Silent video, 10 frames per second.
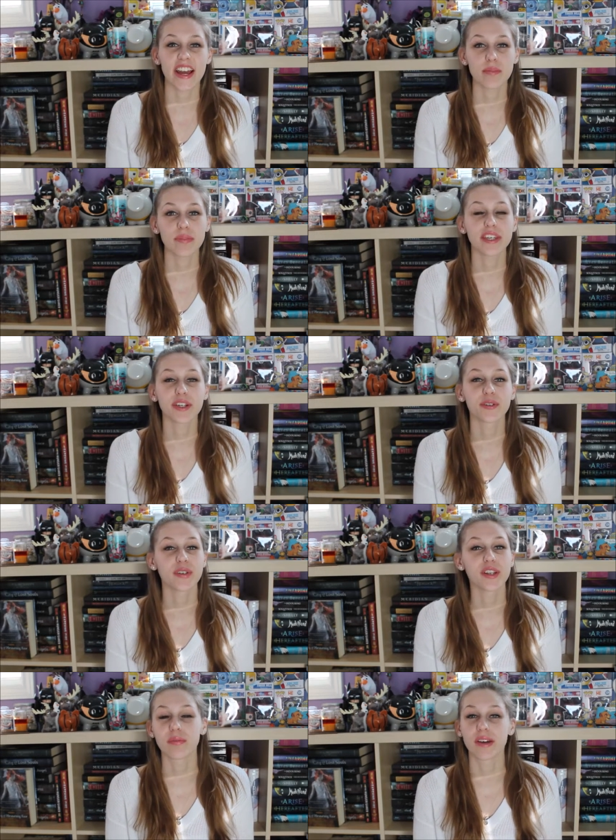I'm here
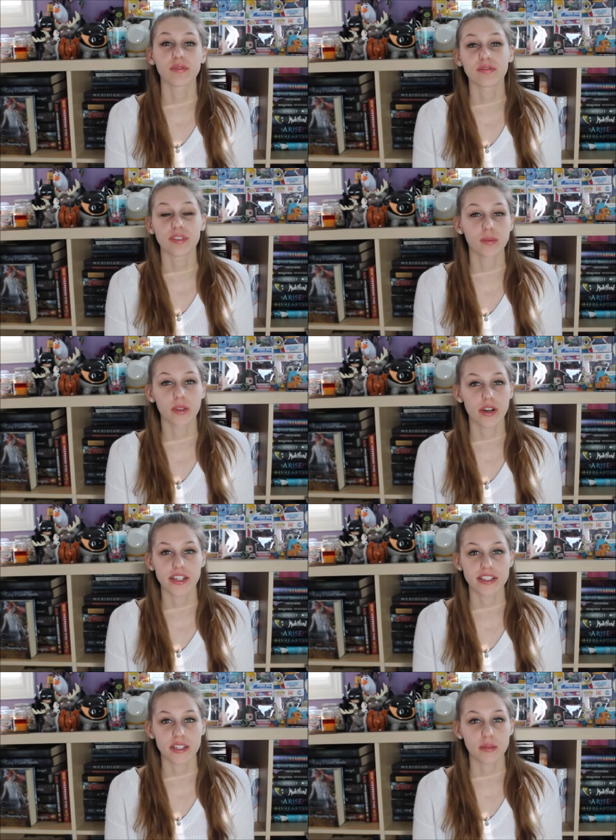with my
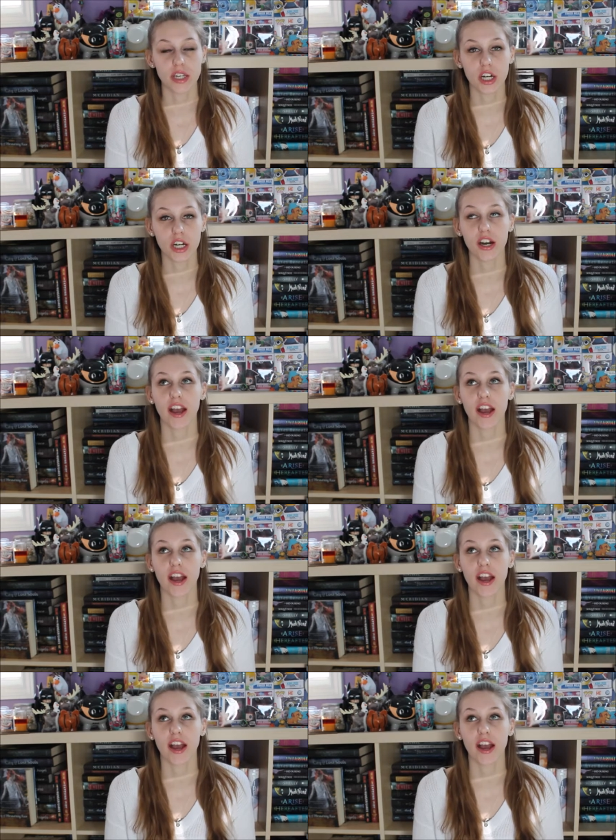February TBR.